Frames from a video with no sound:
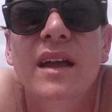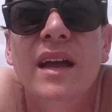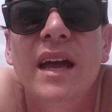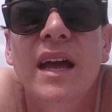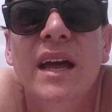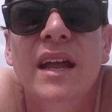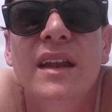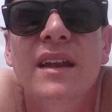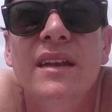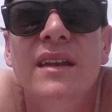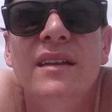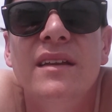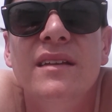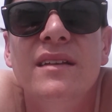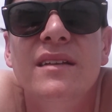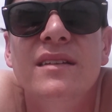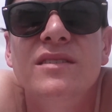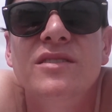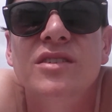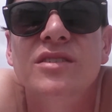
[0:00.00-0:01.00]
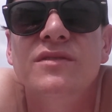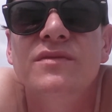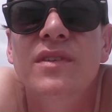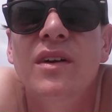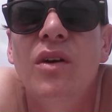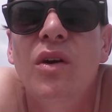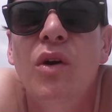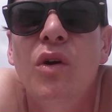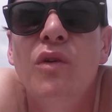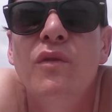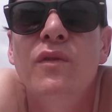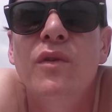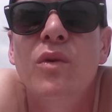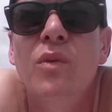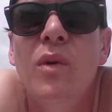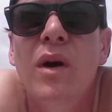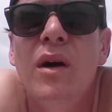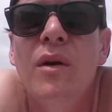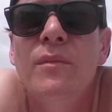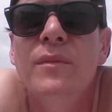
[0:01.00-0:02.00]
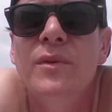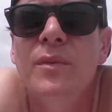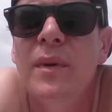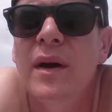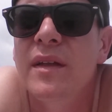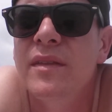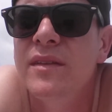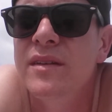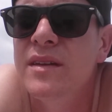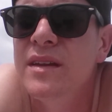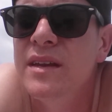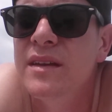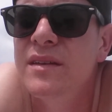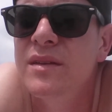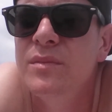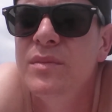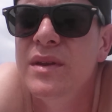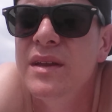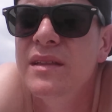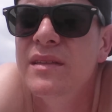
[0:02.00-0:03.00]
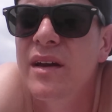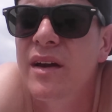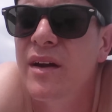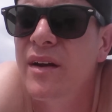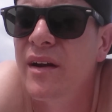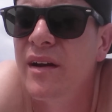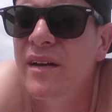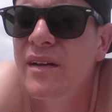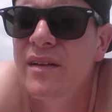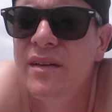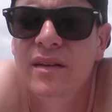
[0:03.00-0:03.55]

and just felt overwhelmed by the need to be there.